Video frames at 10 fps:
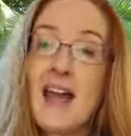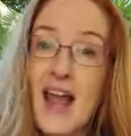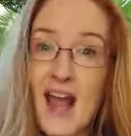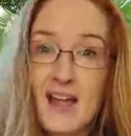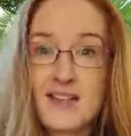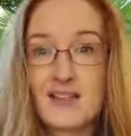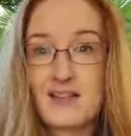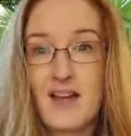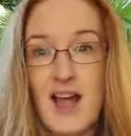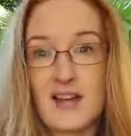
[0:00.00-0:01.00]

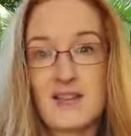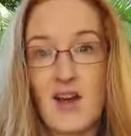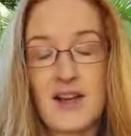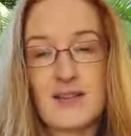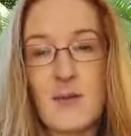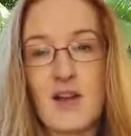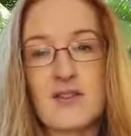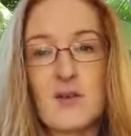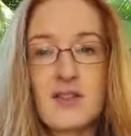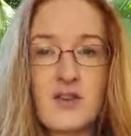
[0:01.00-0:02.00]
outside as well.
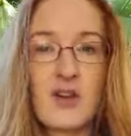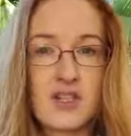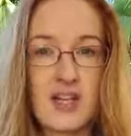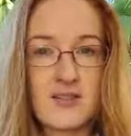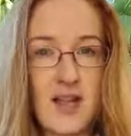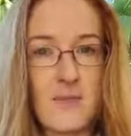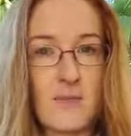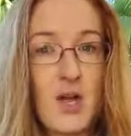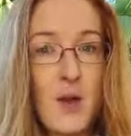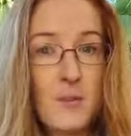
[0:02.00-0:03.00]
So it's not just
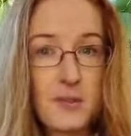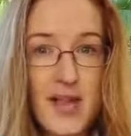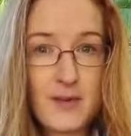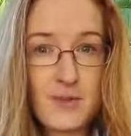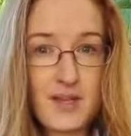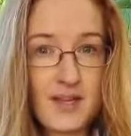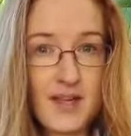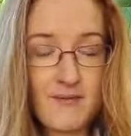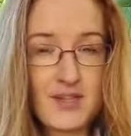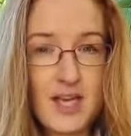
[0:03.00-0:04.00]
them playing with
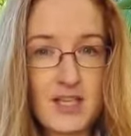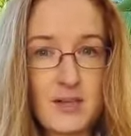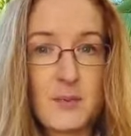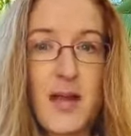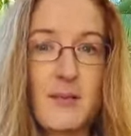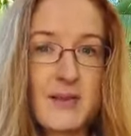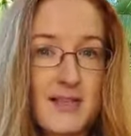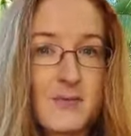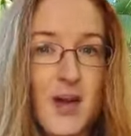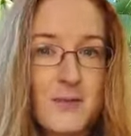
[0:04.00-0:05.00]
the invitation to play, but
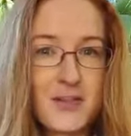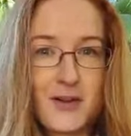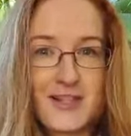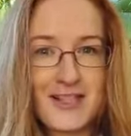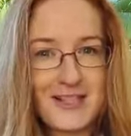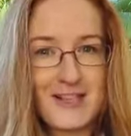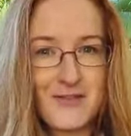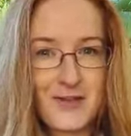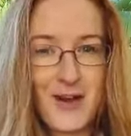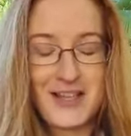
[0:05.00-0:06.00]
sometimes it goes in
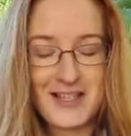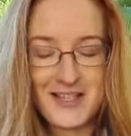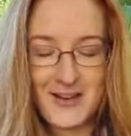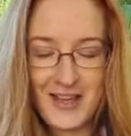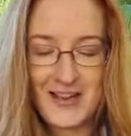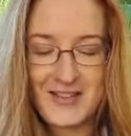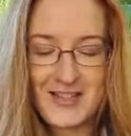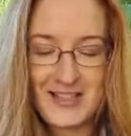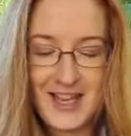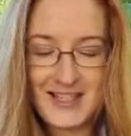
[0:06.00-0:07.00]
different directions, and I'll get
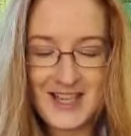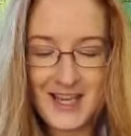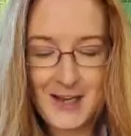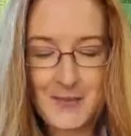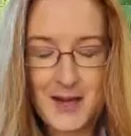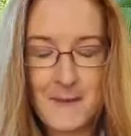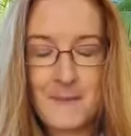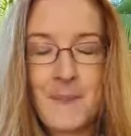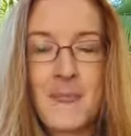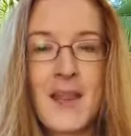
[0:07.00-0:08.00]
to that in a minute.
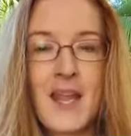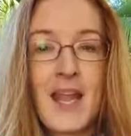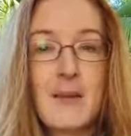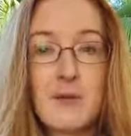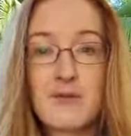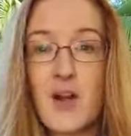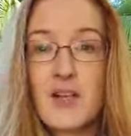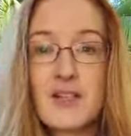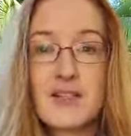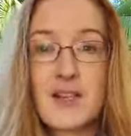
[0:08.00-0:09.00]
It
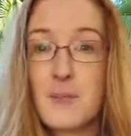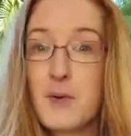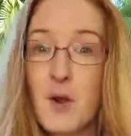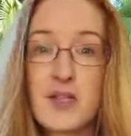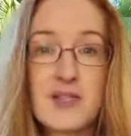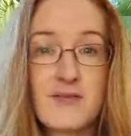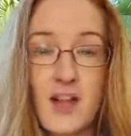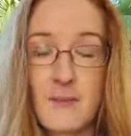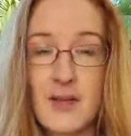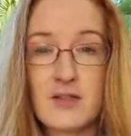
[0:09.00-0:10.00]
promotes
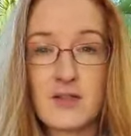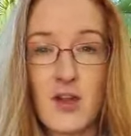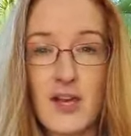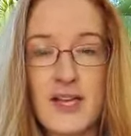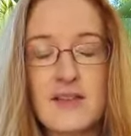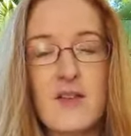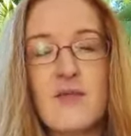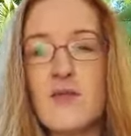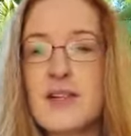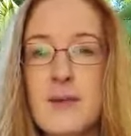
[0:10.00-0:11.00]
developmental learning. So
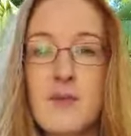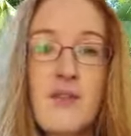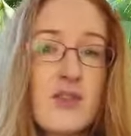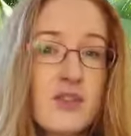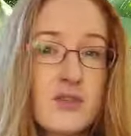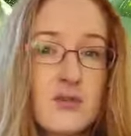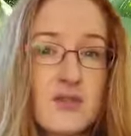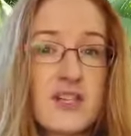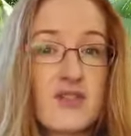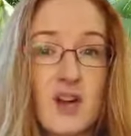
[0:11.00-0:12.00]
for example, if your
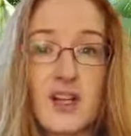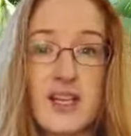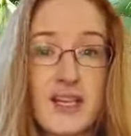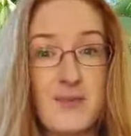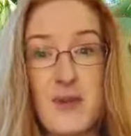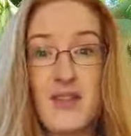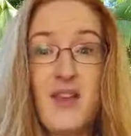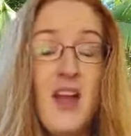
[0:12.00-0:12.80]
children are struggling with